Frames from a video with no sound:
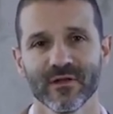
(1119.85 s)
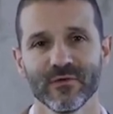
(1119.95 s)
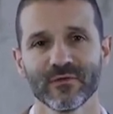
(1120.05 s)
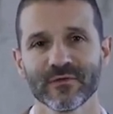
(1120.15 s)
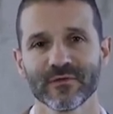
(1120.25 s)

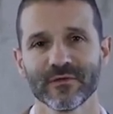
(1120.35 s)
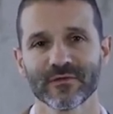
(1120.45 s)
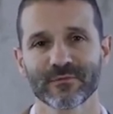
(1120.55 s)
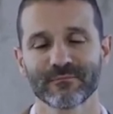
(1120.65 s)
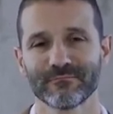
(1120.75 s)
using
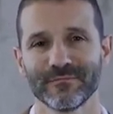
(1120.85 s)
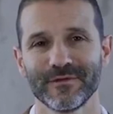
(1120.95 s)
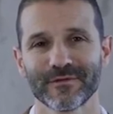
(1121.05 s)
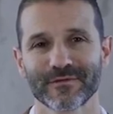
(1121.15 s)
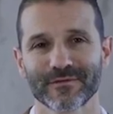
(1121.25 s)
these
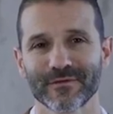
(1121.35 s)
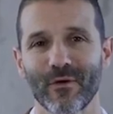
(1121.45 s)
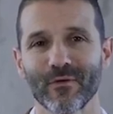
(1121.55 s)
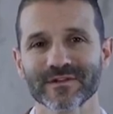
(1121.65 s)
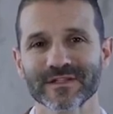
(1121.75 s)
these
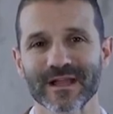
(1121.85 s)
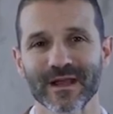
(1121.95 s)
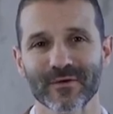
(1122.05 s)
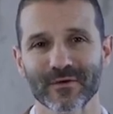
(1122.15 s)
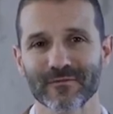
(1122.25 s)

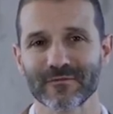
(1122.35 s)
Olsen-Hegar